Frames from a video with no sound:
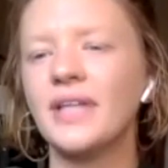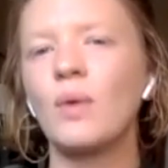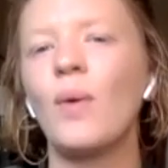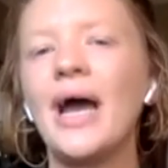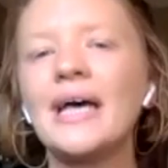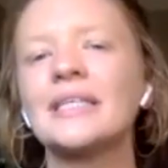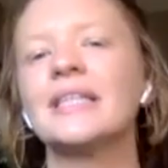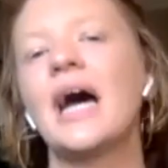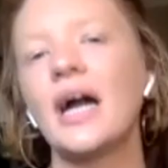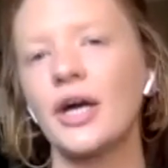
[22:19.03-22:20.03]
Like, why hasn't
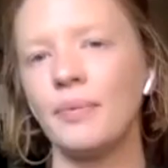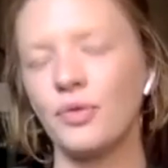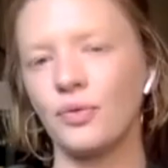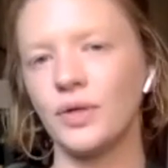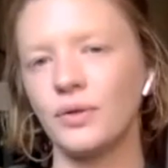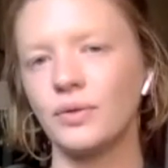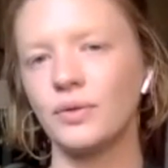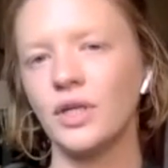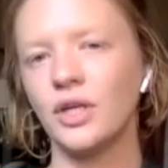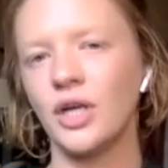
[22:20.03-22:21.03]
that come through?
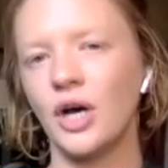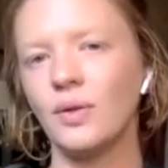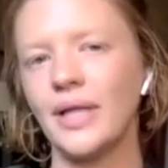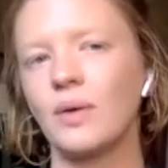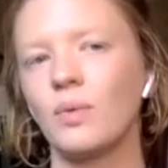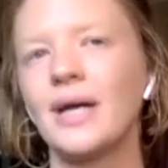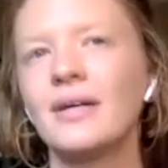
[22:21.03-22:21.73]
Like,